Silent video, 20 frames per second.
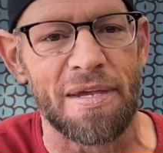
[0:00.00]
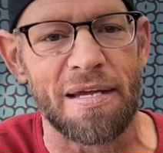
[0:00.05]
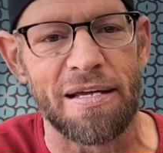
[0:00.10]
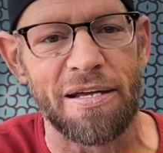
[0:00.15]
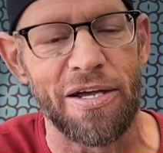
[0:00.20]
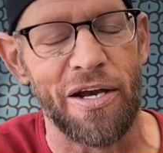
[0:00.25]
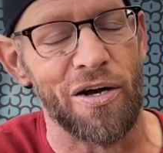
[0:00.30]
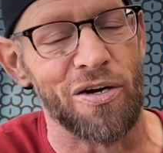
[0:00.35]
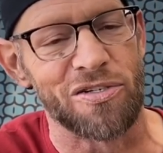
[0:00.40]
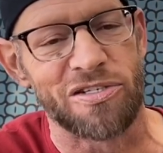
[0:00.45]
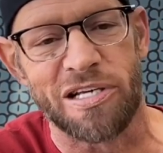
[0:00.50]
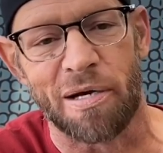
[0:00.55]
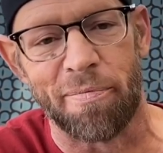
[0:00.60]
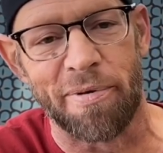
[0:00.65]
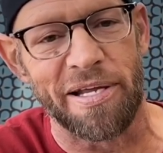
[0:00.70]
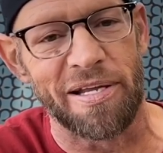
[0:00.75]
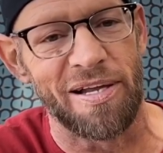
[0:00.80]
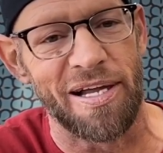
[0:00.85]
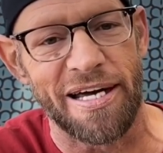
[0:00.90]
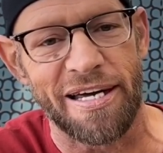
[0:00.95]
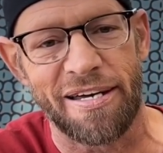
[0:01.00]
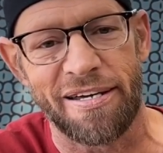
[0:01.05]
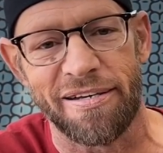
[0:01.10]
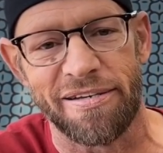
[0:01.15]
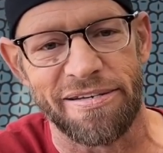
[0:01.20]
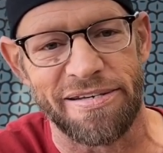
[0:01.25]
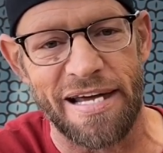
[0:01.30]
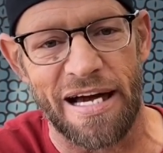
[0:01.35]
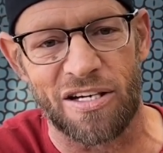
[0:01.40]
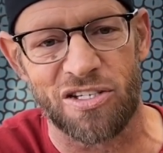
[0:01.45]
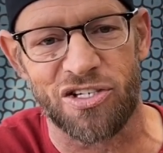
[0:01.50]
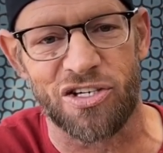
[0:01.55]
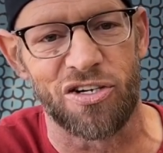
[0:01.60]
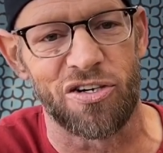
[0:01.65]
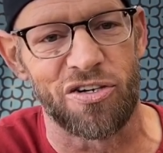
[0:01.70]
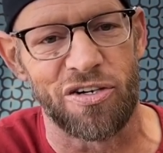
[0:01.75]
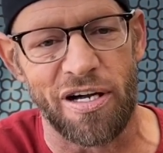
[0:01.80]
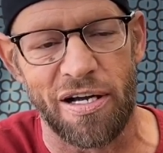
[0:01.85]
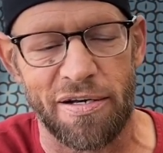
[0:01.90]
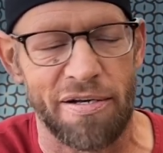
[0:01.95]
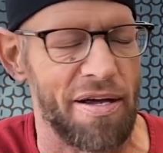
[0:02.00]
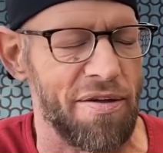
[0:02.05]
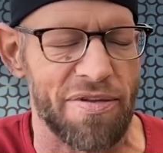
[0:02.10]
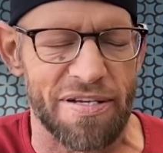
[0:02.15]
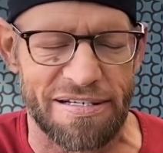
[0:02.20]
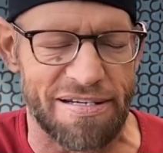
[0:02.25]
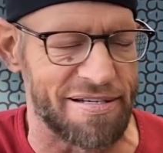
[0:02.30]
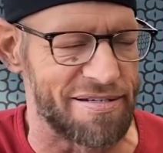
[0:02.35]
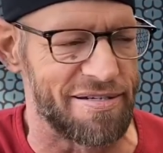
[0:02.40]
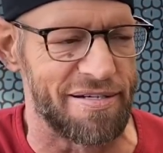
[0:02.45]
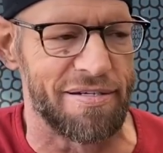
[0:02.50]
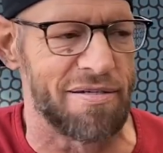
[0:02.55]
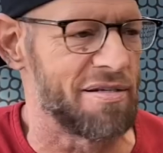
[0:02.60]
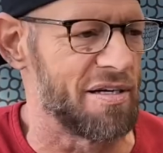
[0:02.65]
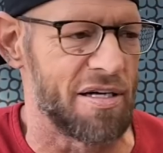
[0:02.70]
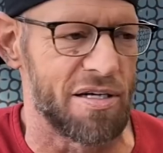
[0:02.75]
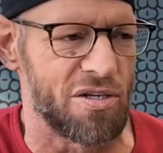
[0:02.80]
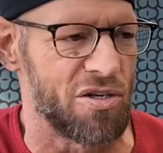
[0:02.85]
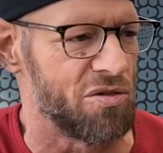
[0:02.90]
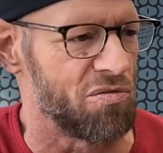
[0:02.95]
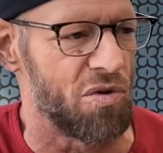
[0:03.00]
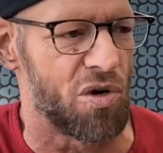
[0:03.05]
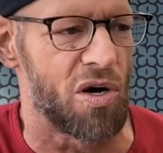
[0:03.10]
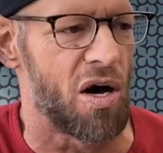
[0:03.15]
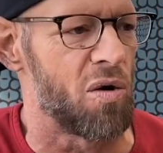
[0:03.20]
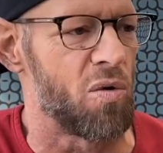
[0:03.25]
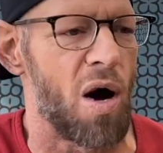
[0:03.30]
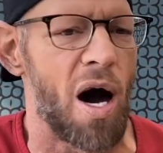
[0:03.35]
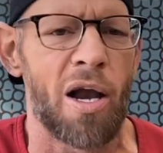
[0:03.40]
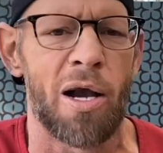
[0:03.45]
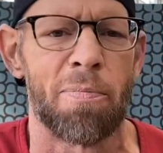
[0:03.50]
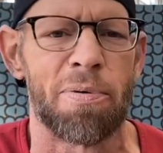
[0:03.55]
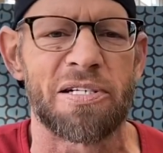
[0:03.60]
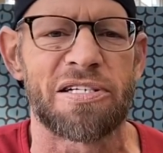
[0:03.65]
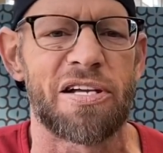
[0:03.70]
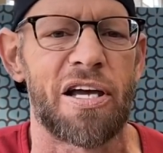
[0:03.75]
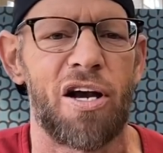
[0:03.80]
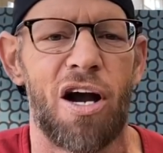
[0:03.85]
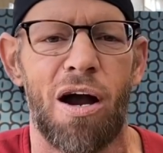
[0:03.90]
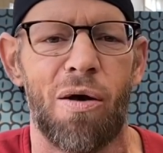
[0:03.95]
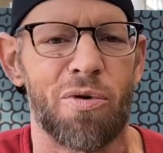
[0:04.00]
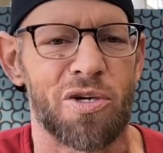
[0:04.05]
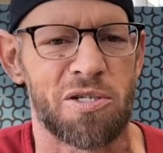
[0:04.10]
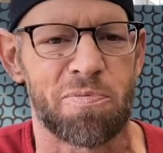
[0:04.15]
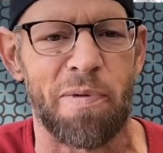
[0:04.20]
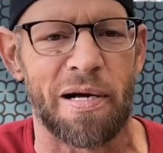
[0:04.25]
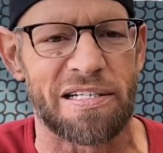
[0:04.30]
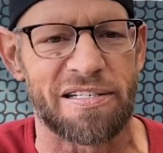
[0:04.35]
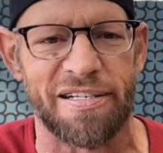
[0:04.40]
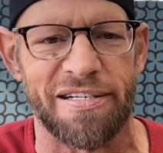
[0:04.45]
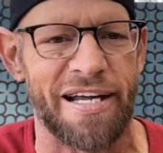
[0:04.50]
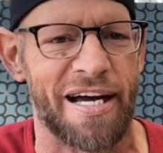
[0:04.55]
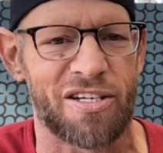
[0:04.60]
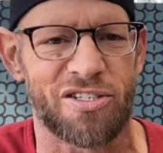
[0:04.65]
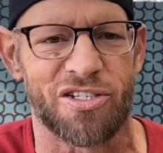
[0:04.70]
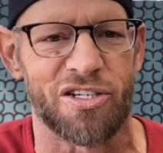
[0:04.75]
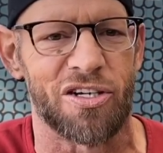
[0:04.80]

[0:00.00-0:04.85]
you know, somebody like Dexter, and this isn't 100% all respect to Dexter,